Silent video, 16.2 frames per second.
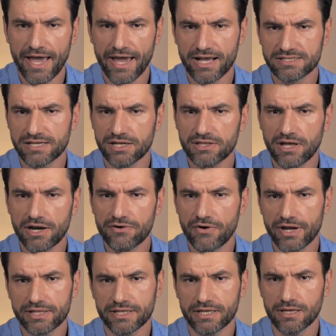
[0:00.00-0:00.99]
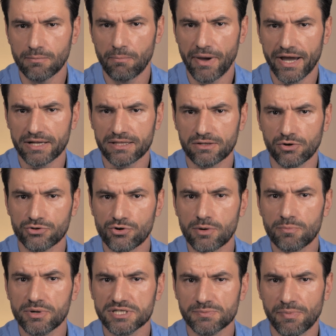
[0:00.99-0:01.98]
has a direct impact on
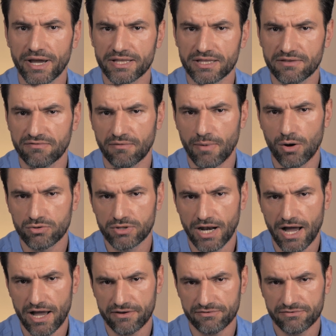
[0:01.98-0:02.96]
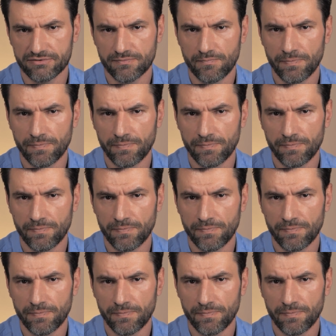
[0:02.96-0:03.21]
your perspective about life.